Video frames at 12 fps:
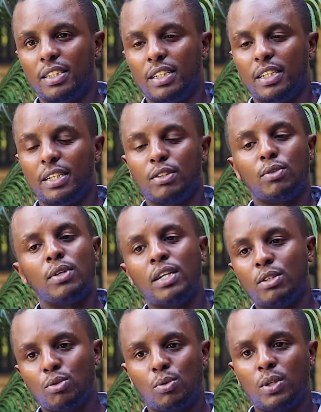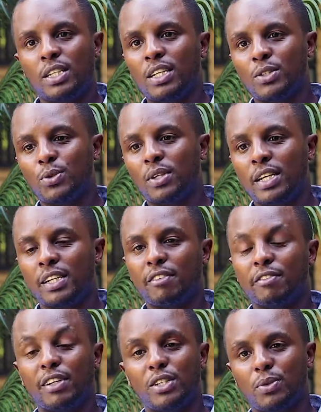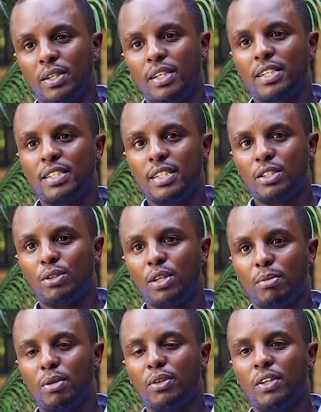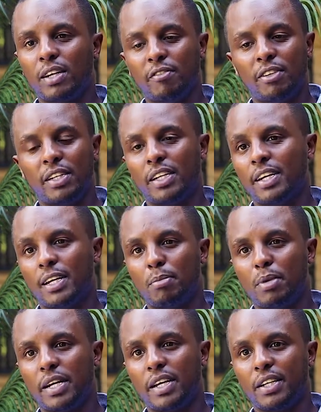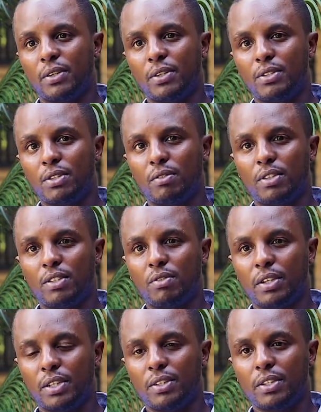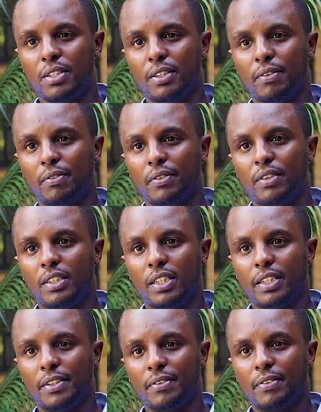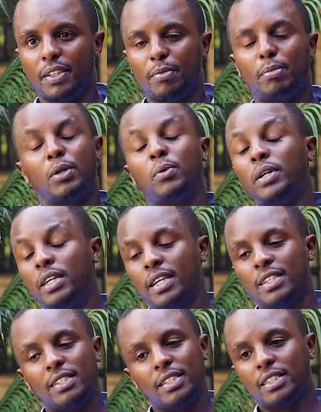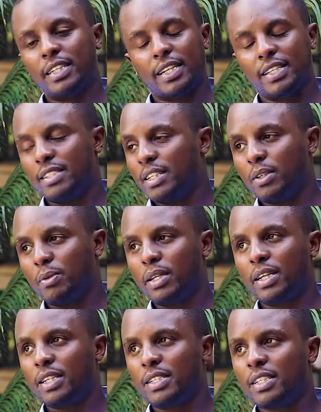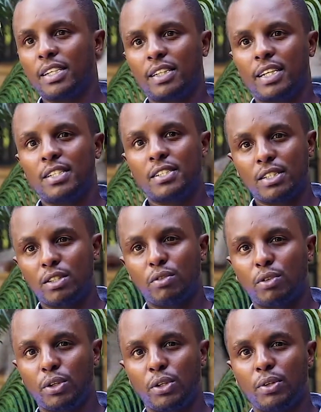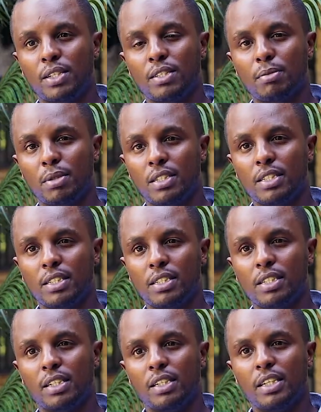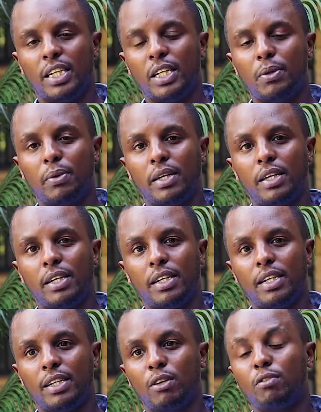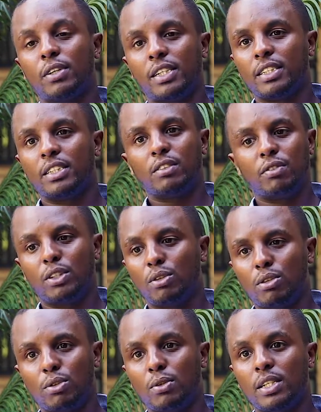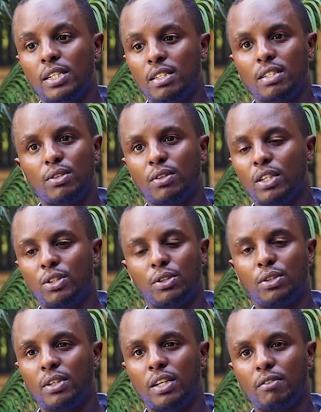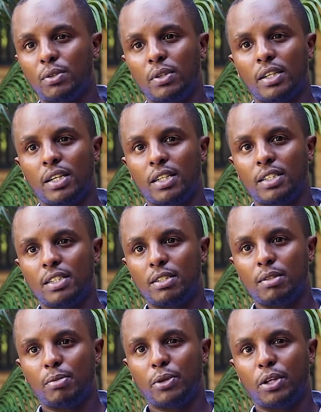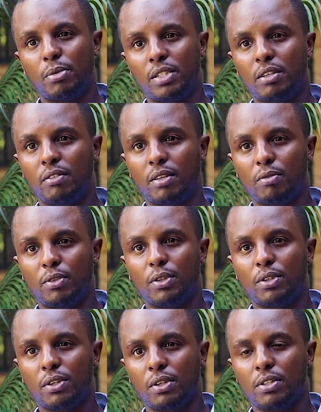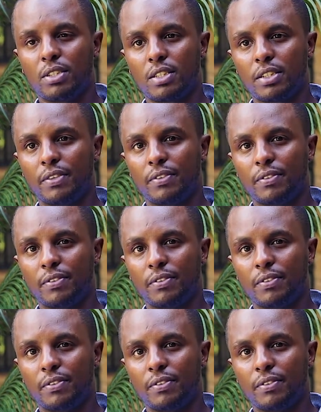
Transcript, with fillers: Yeah, so that is what that's what I refer to when I say talk about the very high buying costs of these vehicles. Yeah, but we are still, like I said, we are taking that risk for you as a business, and we are offering these vehicles on lease so that you don't have to incur these prohibitive upfront costs